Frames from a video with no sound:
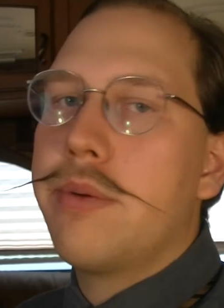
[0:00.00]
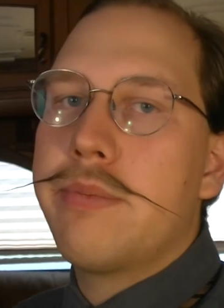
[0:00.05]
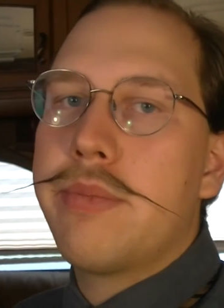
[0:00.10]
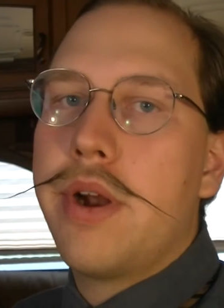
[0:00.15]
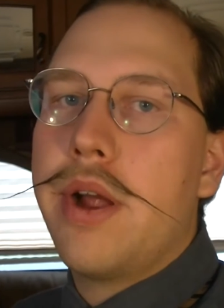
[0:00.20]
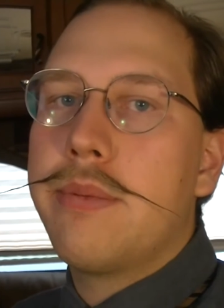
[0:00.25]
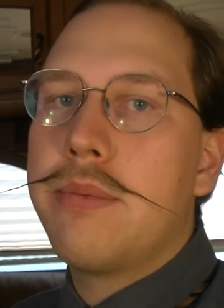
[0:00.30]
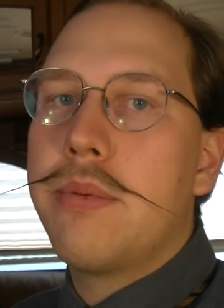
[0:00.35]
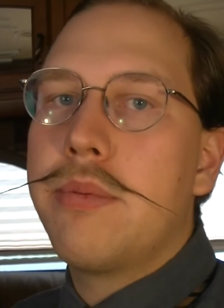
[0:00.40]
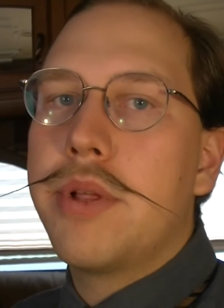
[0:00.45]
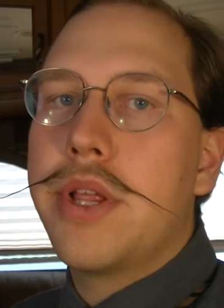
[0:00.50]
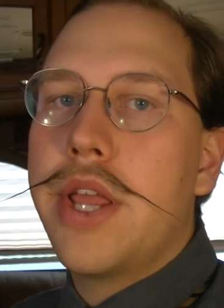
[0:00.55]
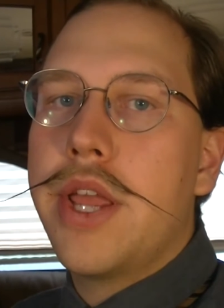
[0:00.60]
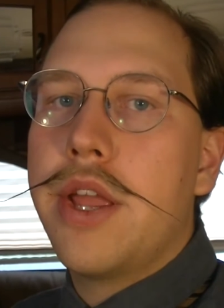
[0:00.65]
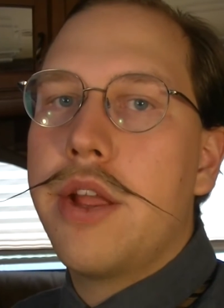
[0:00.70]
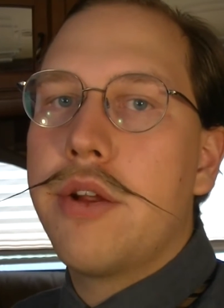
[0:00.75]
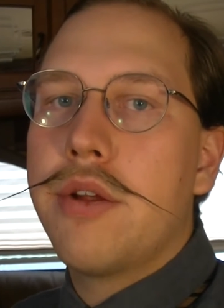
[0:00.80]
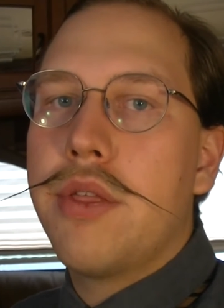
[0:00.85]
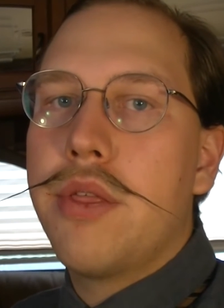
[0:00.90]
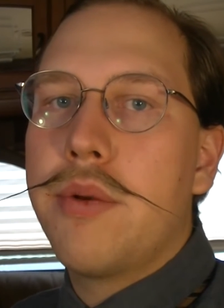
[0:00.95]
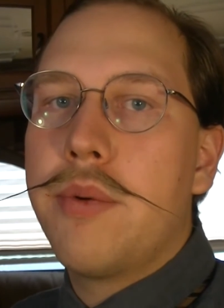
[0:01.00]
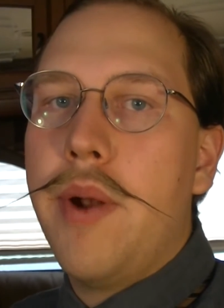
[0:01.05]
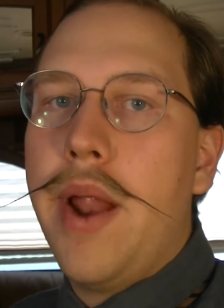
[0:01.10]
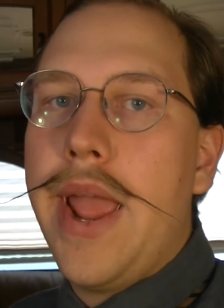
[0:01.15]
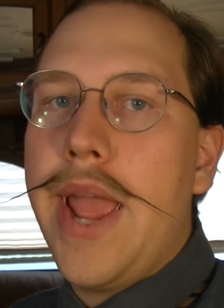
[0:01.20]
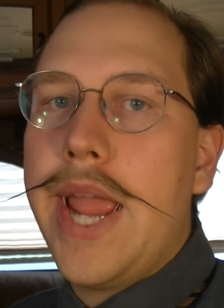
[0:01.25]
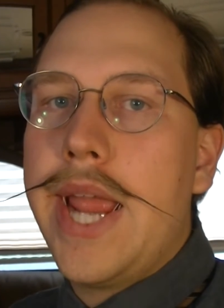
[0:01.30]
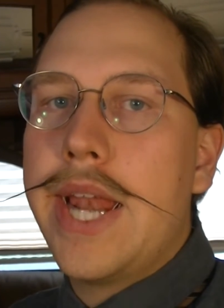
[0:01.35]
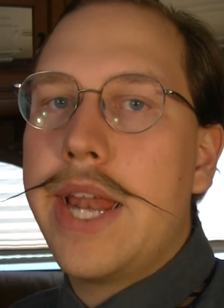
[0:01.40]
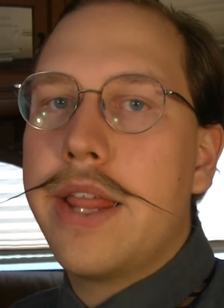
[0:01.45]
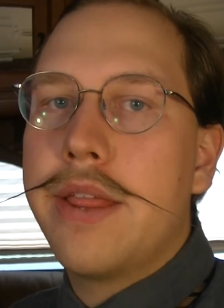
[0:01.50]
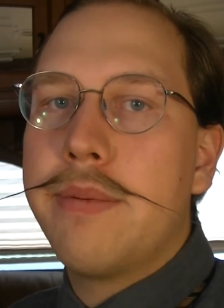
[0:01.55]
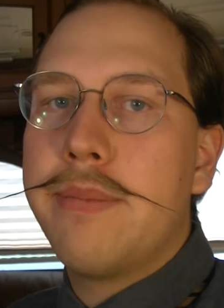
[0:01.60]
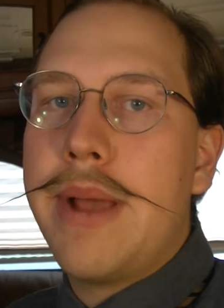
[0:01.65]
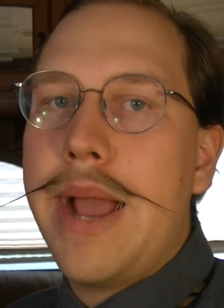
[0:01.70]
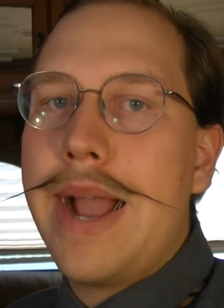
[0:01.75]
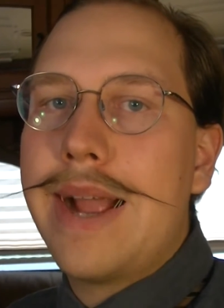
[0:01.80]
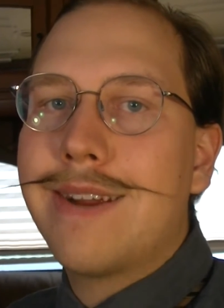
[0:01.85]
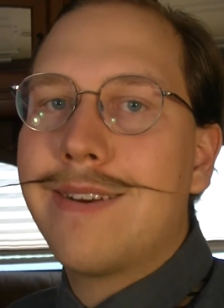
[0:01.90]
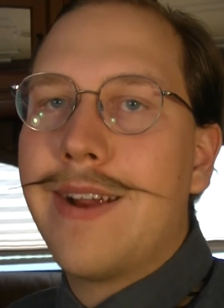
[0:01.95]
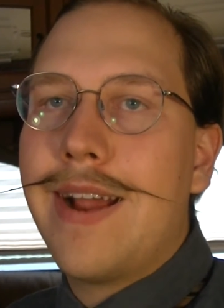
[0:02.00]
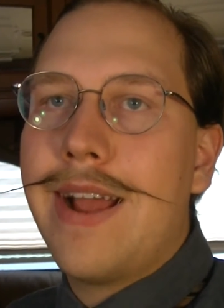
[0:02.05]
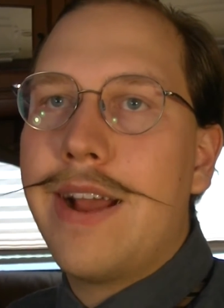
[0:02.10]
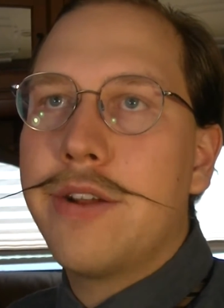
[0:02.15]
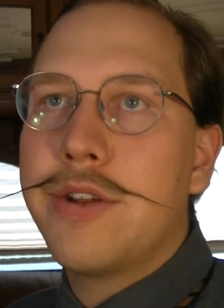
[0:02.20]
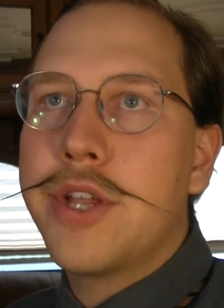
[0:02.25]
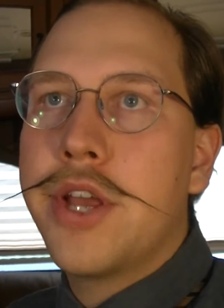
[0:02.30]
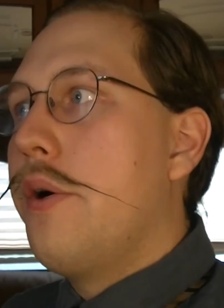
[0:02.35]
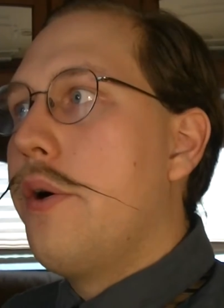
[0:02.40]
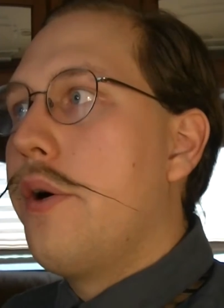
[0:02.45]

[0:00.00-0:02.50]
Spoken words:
probably hear the rain in the background,